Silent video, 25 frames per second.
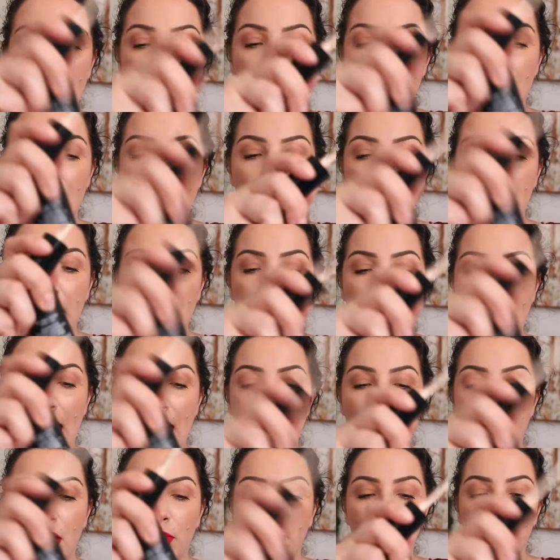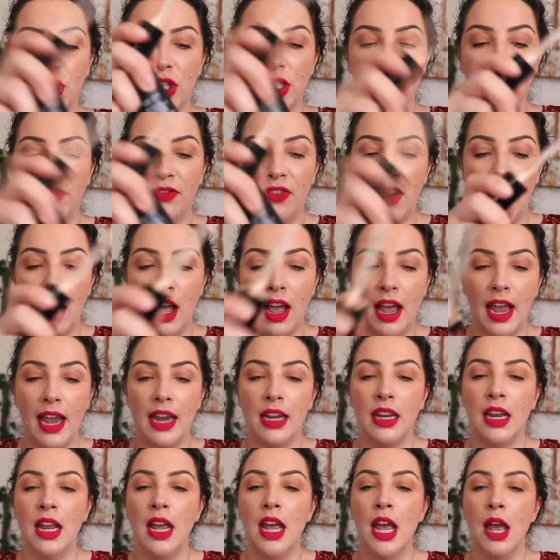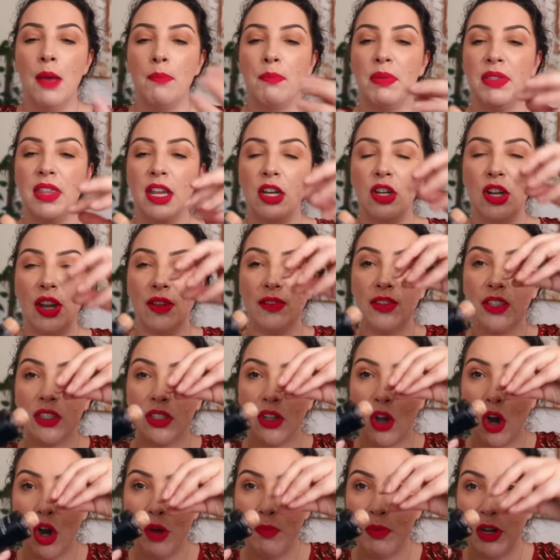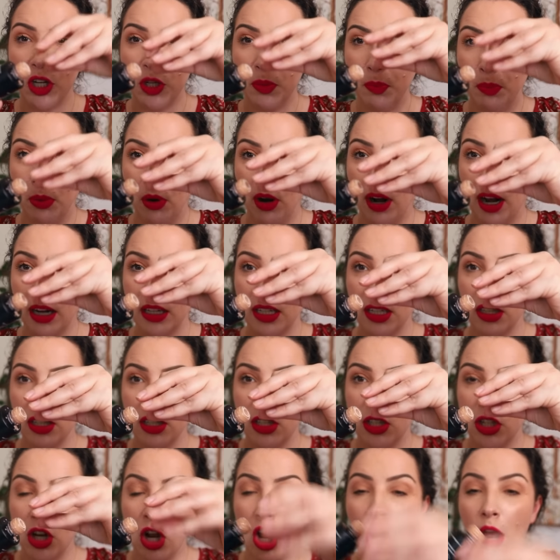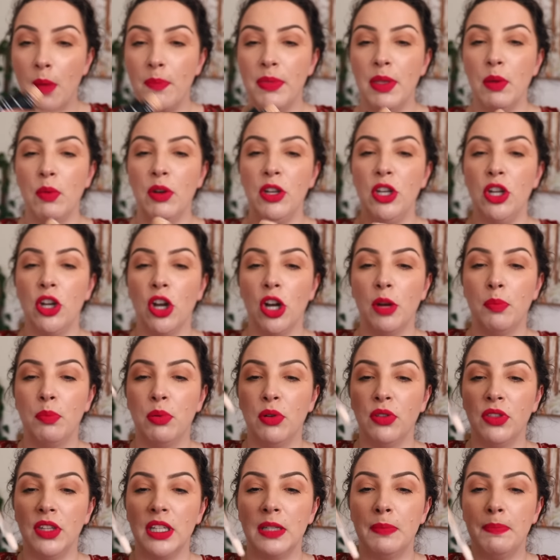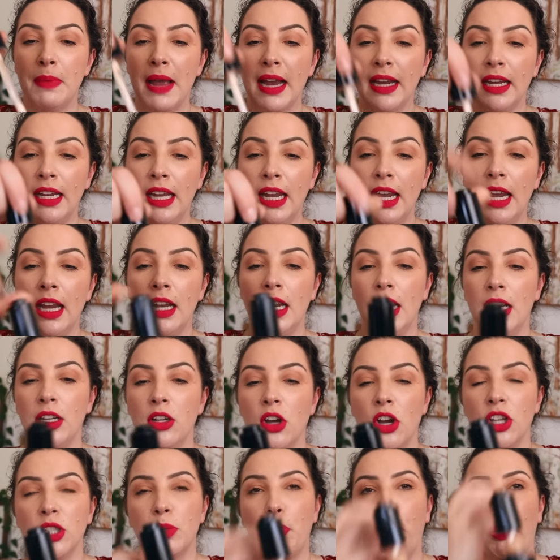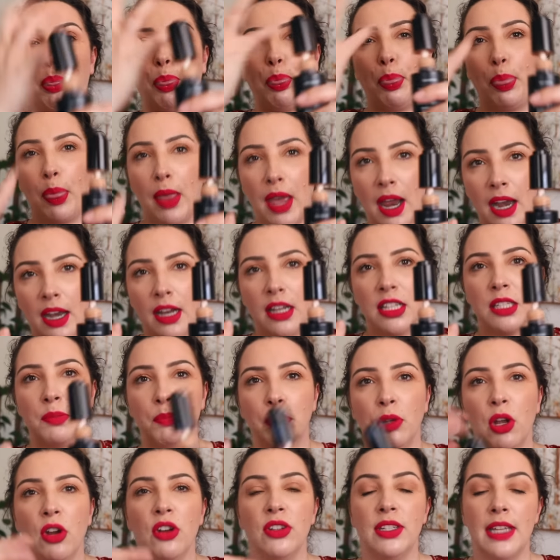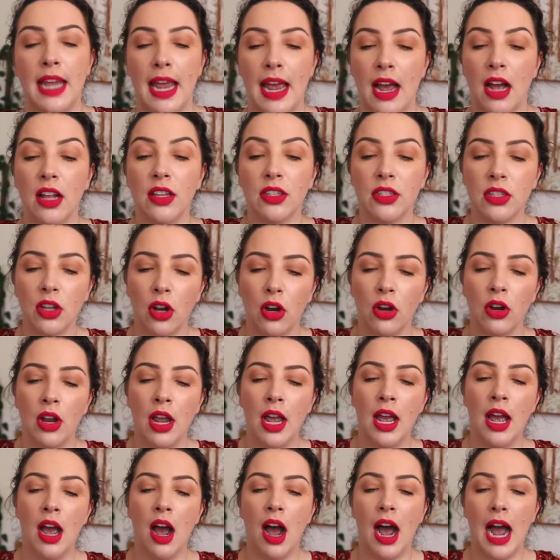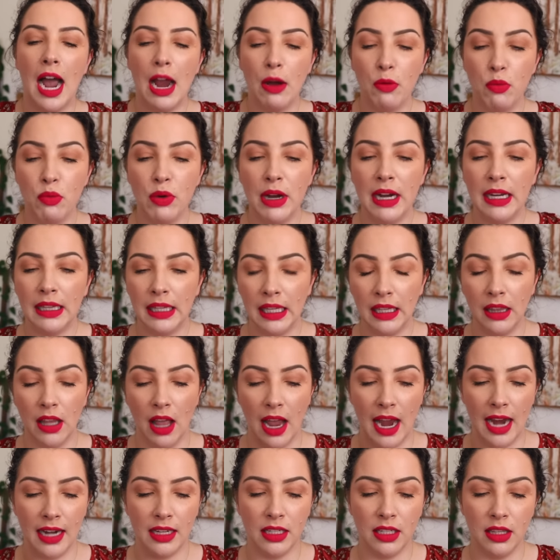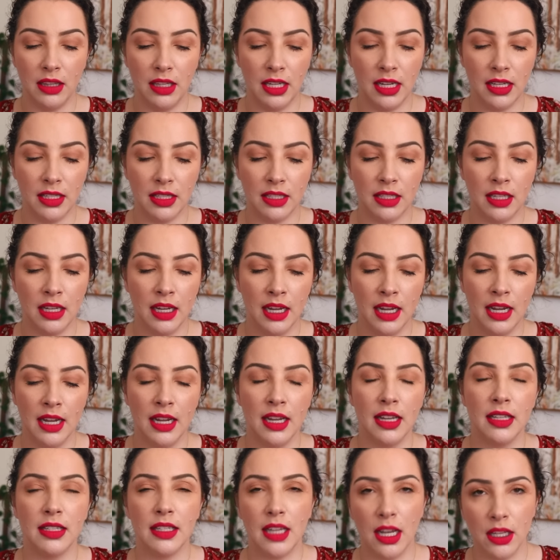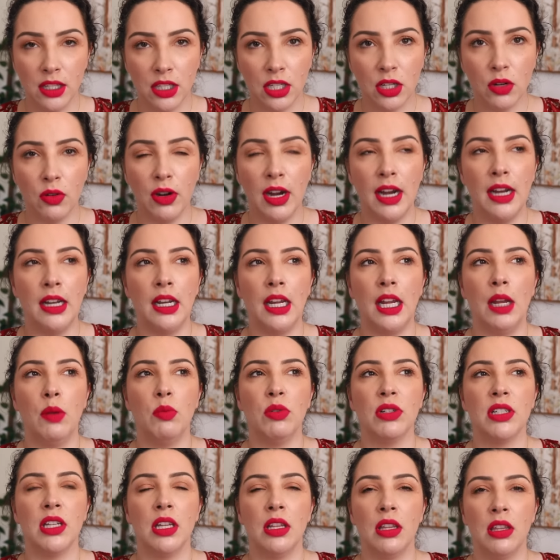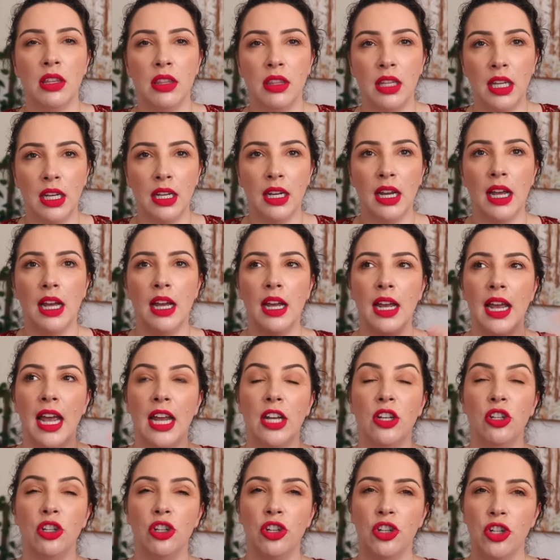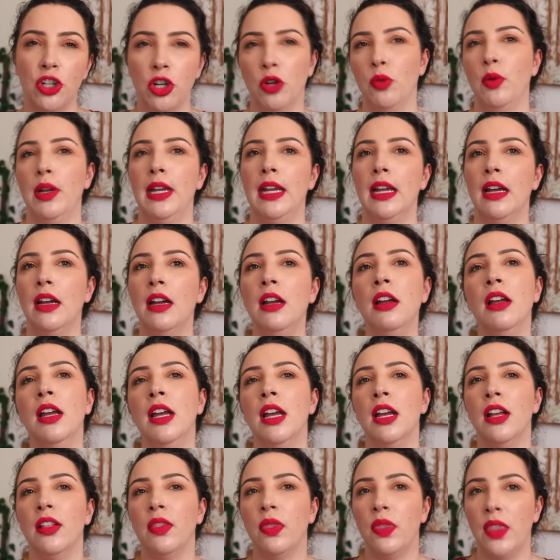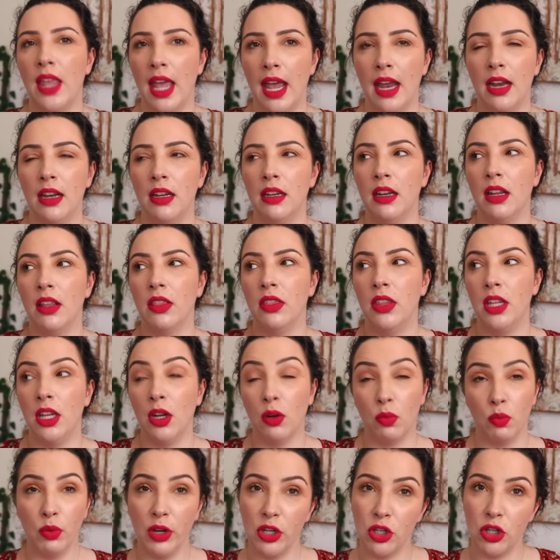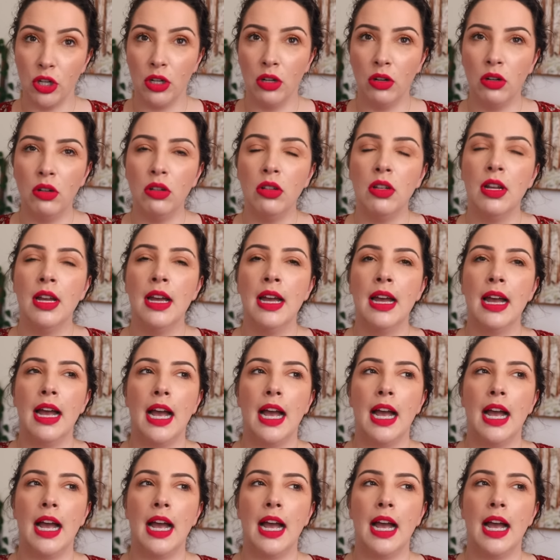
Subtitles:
and tap it out, which is fine. But then you have so much product at the top that when you go to put this back in, it goes and explodes out. So I really liked this sunscreen. It was thinner and dewier than the original.